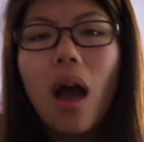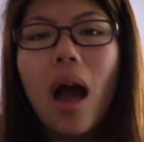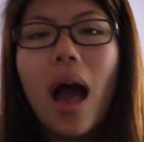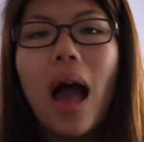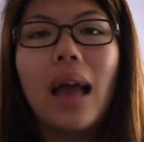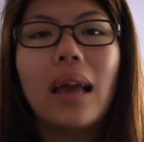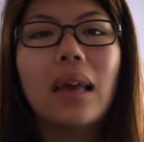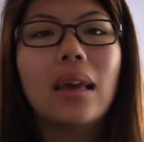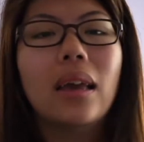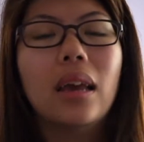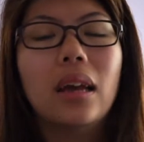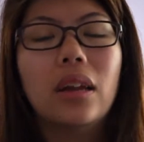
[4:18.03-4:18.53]

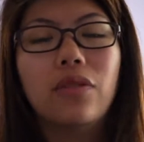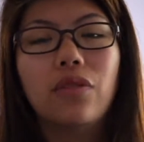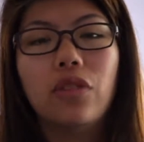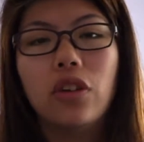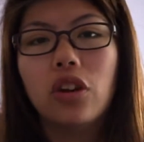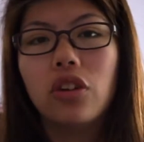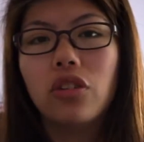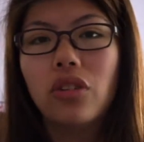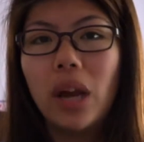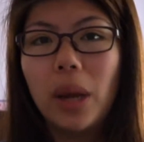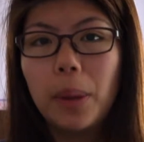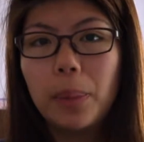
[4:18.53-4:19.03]
I can get it for
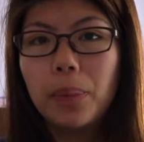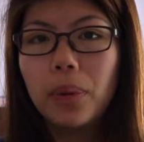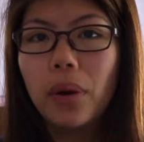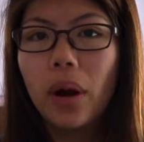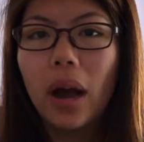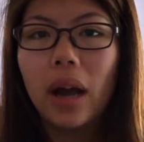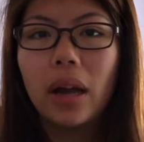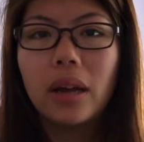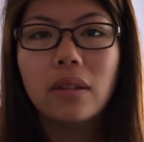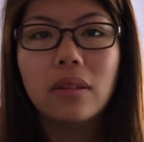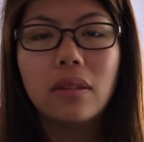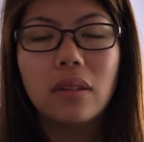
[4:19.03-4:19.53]
a great
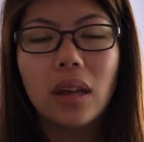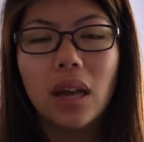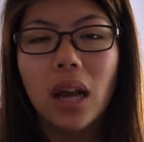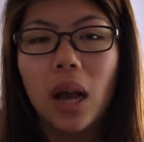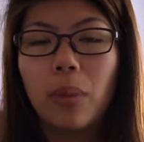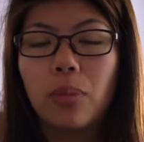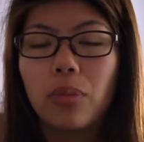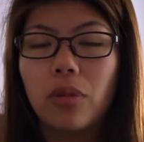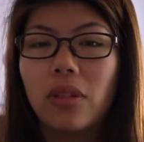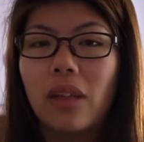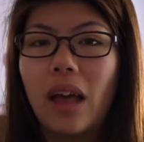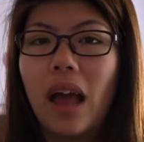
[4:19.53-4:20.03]
price, it
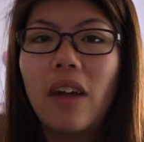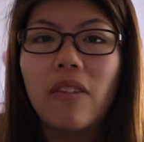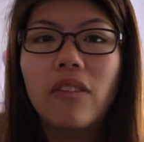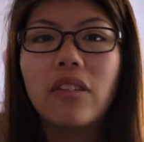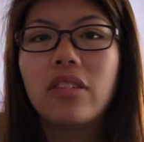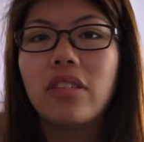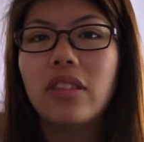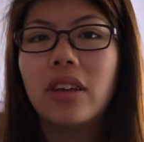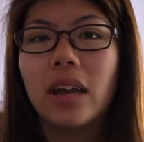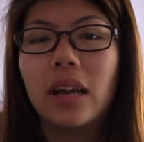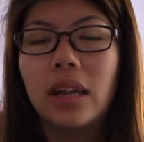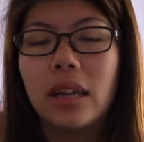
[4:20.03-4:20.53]
comes with
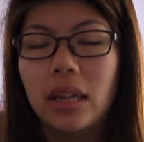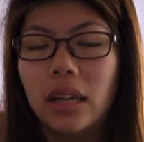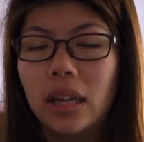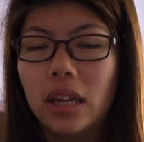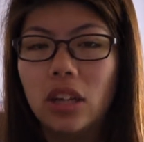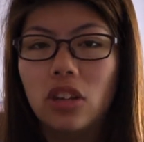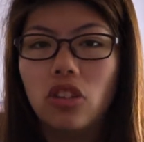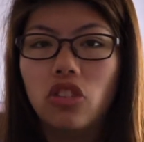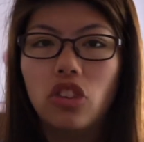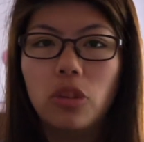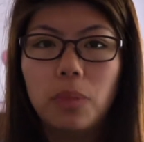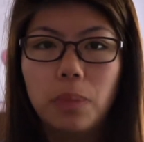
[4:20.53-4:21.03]
everything I
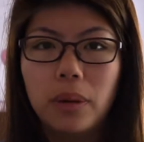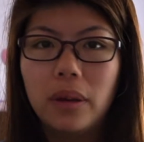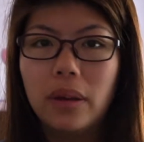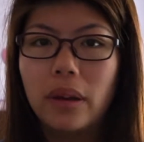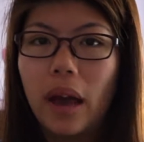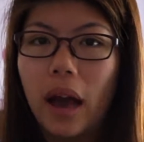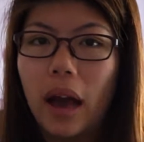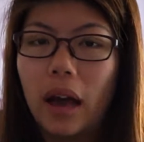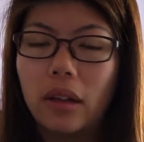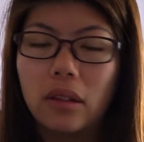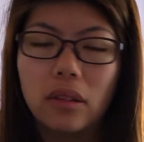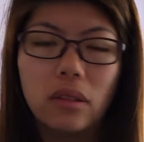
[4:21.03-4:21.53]
need,
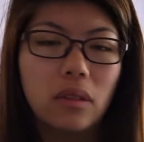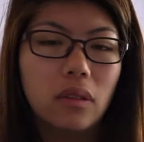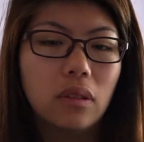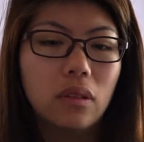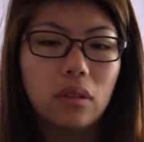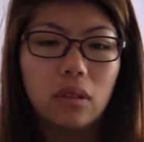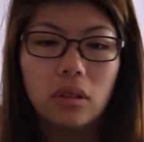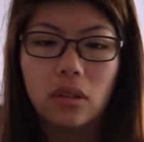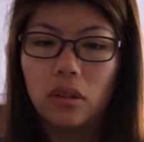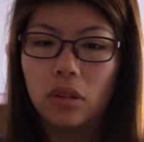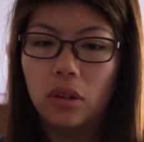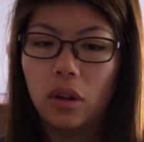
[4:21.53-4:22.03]

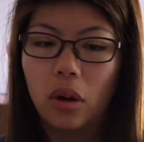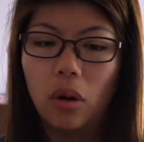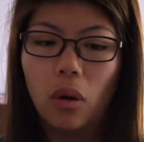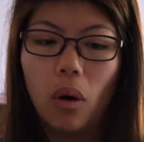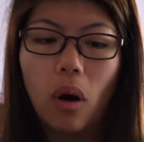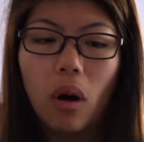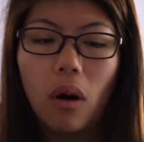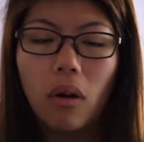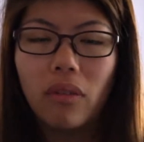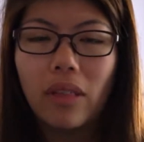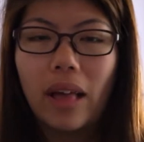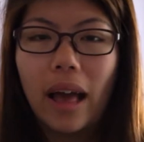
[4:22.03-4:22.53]
GPS,
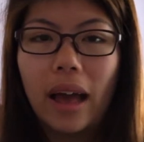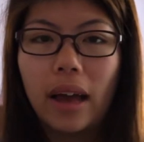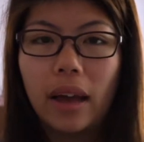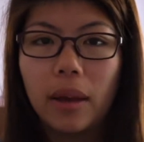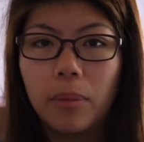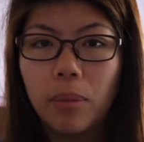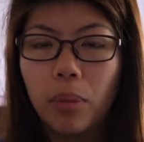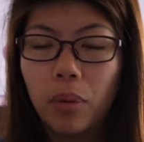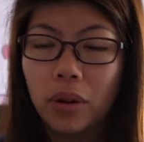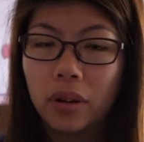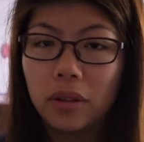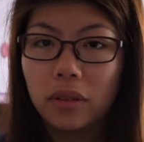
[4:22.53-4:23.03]
all that
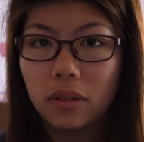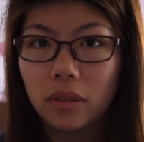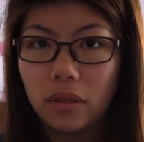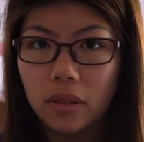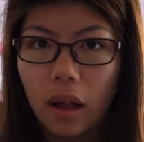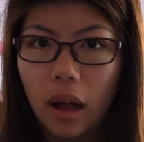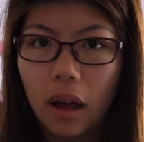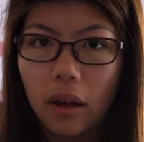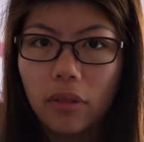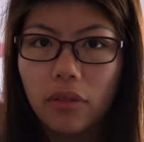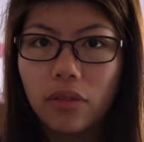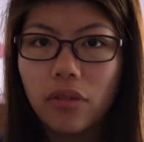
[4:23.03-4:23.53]
important
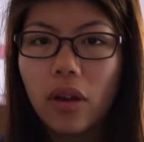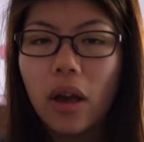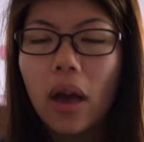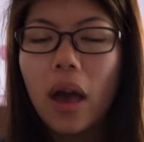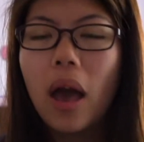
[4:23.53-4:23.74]
stuff,